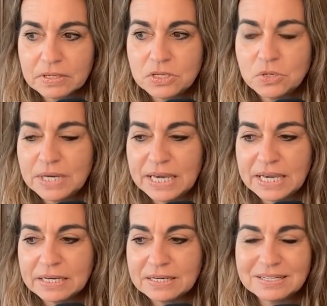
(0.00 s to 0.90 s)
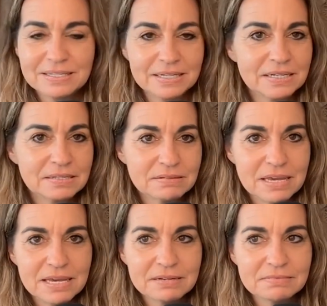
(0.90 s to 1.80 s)
You can sit
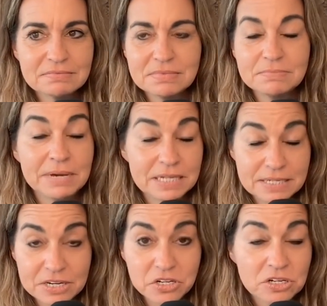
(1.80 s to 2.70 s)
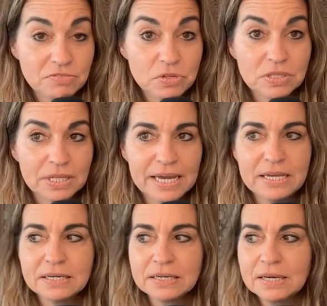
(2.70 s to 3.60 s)
in meditation if you'd
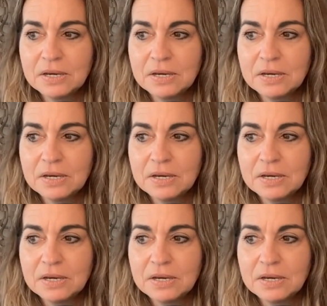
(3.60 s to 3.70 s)
like.